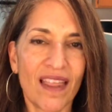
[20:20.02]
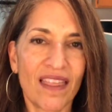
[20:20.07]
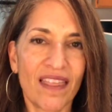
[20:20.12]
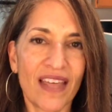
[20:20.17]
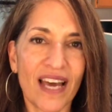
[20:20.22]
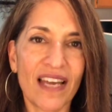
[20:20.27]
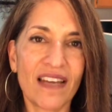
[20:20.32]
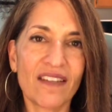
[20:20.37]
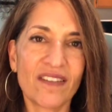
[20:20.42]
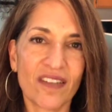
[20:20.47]

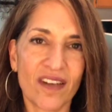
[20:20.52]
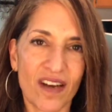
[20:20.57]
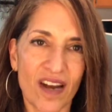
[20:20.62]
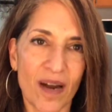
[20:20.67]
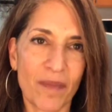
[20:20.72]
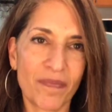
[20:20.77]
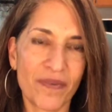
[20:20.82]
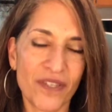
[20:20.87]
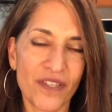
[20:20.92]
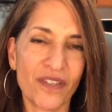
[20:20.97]
That is our
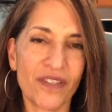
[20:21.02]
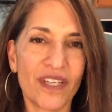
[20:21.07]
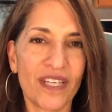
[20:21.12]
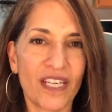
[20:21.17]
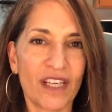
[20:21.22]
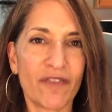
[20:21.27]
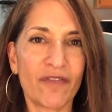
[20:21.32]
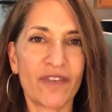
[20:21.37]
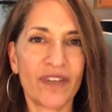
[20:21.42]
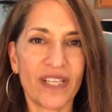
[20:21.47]

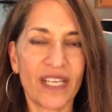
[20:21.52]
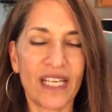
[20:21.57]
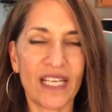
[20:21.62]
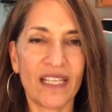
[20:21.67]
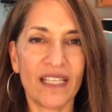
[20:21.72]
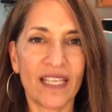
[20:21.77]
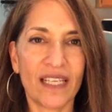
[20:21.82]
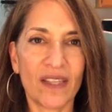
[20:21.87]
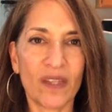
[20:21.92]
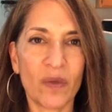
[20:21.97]
opportunity for
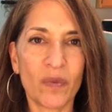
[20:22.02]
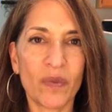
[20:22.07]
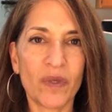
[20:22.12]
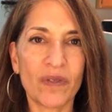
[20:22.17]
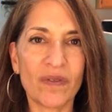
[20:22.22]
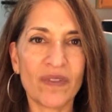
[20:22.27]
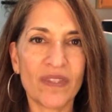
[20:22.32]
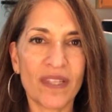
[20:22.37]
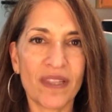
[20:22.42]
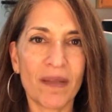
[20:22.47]
healing the
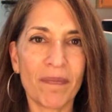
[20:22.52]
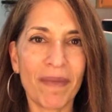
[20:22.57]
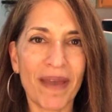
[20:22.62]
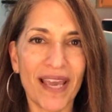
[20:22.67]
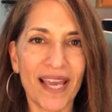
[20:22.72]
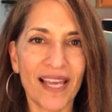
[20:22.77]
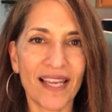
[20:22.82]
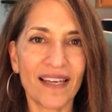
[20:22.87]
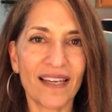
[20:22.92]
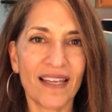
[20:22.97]
wounds and the
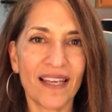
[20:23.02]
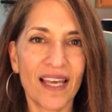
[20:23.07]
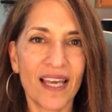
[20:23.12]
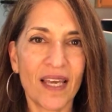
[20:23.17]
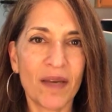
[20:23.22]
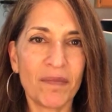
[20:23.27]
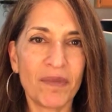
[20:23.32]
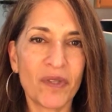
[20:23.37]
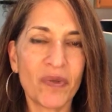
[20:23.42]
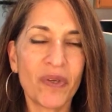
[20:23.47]
pain
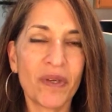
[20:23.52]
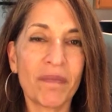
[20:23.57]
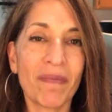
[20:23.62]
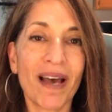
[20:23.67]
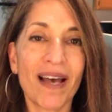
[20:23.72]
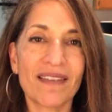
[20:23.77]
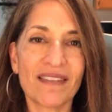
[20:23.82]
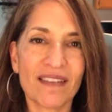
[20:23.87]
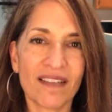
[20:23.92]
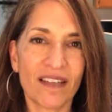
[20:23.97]
between
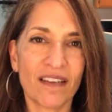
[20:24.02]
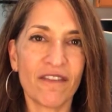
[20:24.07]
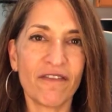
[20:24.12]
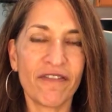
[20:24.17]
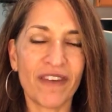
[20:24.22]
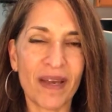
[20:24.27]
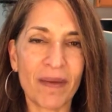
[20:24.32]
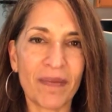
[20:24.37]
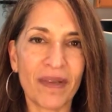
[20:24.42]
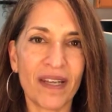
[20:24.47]
masculine and
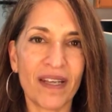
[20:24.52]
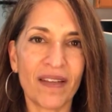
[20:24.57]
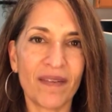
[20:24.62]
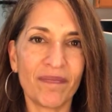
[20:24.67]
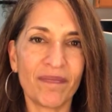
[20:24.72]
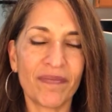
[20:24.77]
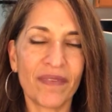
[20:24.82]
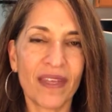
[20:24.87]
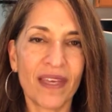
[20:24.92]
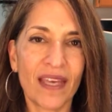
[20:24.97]

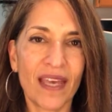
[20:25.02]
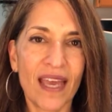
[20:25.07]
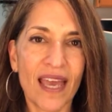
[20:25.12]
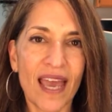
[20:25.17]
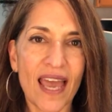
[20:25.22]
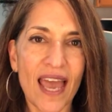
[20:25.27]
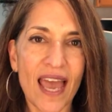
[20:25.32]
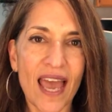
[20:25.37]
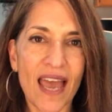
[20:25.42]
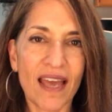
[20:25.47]
feminine,
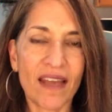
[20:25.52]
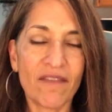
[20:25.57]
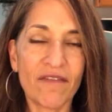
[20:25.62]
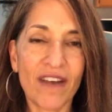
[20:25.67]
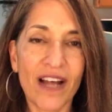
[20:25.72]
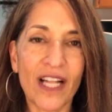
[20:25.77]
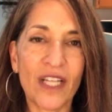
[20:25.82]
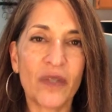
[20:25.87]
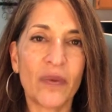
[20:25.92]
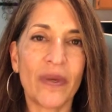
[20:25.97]
and
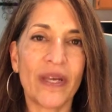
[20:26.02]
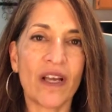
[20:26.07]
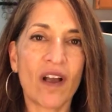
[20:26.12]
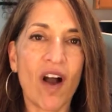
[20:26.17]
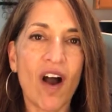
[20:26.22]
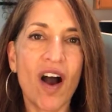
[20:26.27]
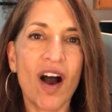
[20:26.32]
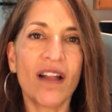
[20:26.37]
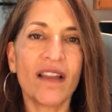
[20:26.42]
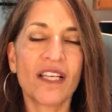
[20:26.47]
valuing
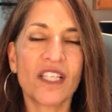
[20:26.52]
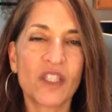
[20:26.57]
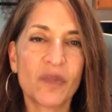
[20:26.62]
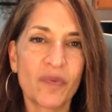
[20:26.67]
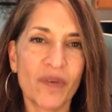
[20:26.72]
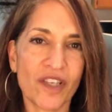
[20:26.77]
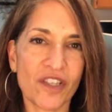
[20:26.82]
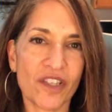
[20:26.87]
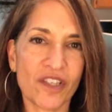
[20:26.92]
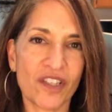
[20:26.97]
all
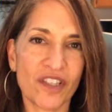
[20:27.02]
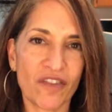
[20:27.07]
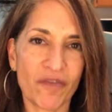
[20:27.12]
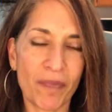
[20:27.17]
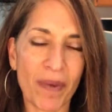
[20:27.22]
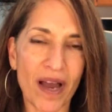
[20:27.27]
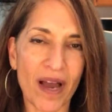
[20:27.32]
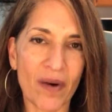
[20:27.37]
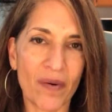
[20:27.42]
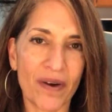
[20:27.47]
expressions
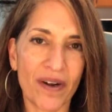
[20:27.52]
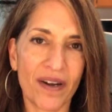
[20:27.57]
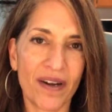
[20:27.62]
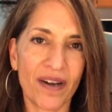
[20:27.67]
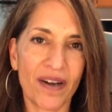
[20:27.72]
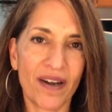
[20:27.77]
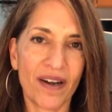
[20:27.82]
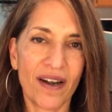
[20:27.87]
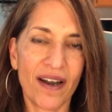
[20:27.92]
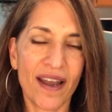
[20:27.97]
of power,
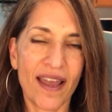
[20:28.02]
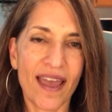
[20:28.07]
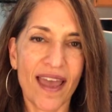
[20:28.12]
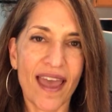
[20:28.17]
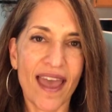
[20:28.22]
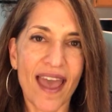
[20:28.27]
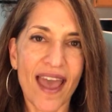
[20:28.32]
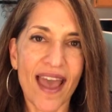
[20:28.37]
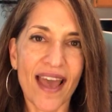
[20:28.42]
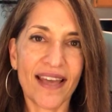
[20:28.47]

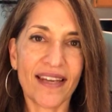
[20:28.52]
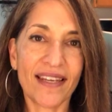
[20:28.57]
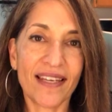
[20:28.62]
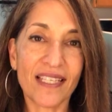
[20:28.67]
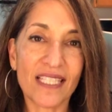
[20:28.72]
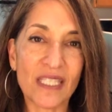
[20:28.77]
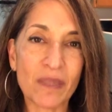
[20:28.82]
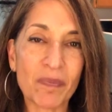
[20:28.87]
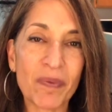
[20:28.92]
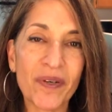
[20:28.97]
and
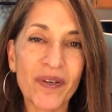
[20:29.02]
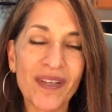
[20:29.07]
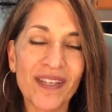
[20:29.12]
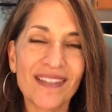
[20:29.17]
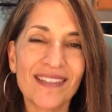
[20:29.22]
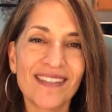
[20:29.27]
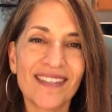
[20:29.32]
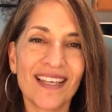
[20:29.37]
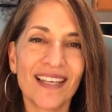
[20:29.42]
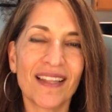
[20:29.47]

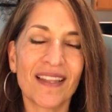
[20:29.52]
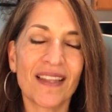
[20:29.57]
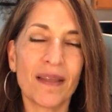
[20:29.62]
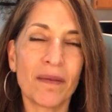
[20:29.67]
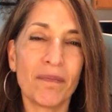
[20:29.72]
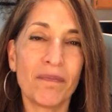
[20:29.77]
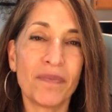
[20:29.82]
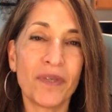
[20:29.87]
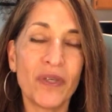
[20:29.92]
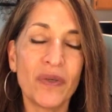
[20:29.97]
experiencing the
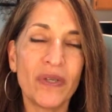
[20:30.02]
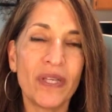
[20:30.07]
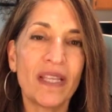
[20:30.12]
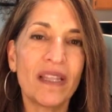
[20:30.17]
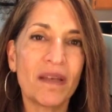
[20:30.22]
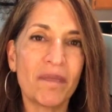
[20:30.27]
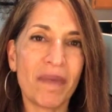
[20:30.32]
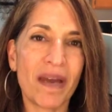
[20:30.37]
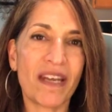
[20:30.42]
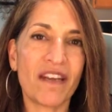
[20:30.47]
beauty
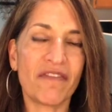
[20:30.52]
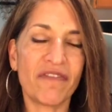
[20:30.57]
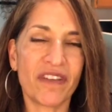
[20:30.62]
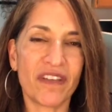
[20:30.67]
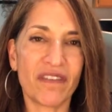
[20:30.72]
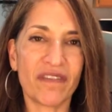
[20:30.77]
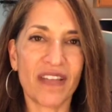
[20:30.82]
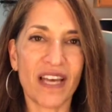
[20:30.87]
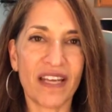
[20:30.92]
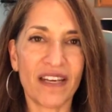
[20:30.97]
and the benefit
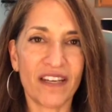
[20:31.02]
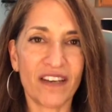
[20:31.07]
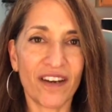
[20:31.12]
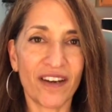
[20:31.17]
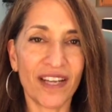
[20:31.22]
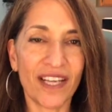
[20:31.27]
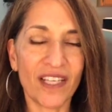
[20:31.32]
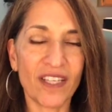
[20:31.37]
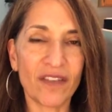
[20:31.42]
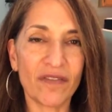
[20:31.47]
of that in
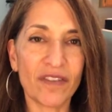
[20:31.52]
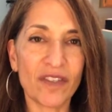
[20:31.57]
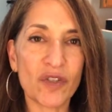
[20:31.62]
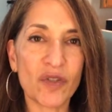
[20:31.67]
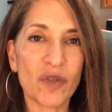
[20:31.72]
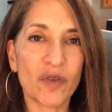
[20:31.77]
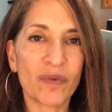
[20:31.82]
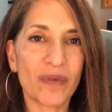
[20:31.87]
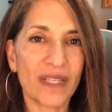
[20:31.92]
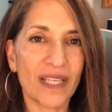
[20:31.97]
our
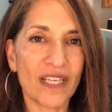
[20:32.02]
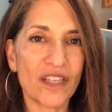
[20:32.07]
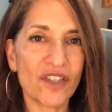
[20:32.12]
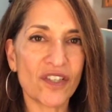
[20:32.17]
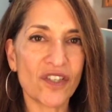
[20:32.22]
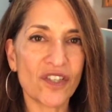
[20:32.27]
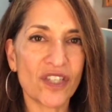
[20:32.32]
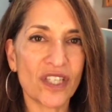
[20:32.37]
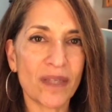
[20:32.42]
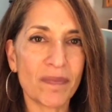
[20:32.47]
individual
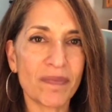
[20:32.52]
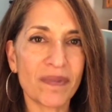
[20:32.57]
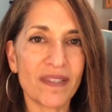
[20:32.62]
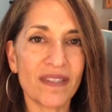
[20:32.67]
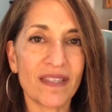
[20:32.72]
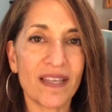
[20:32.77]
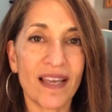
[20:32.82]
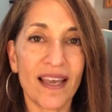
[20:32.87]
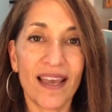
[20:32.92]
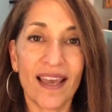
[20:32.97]

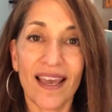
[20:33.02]
relationships,